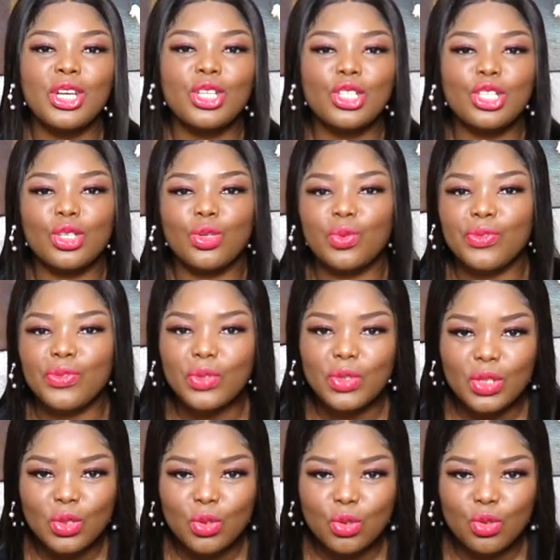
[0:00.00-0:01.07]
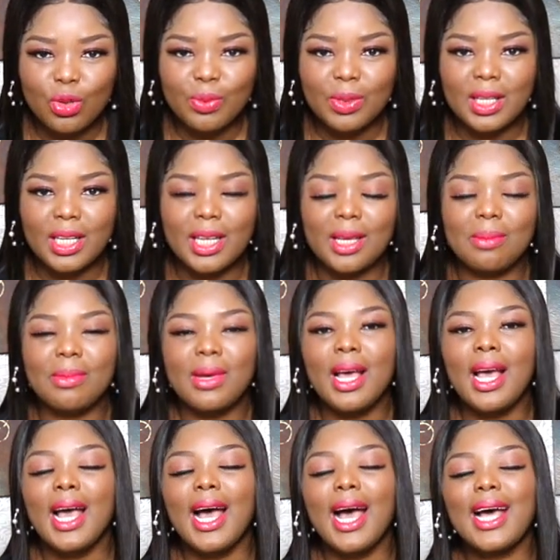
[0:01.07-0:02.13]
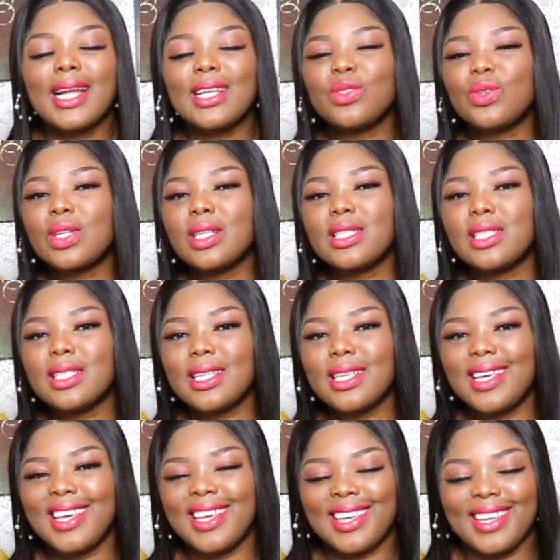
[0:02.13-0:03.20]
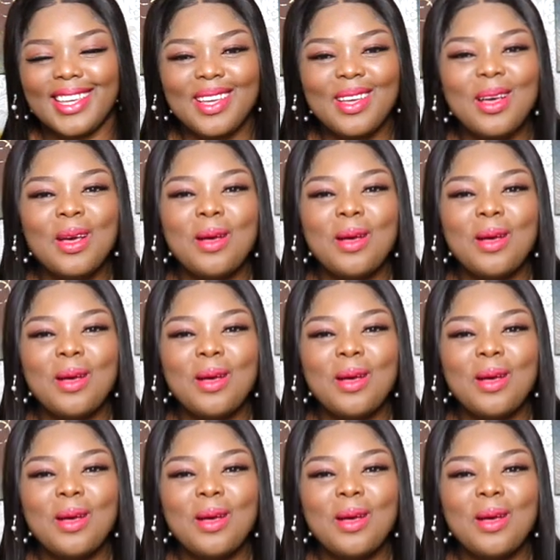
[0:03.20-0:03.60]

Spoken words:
She's refusing to drop the name. And as you can see,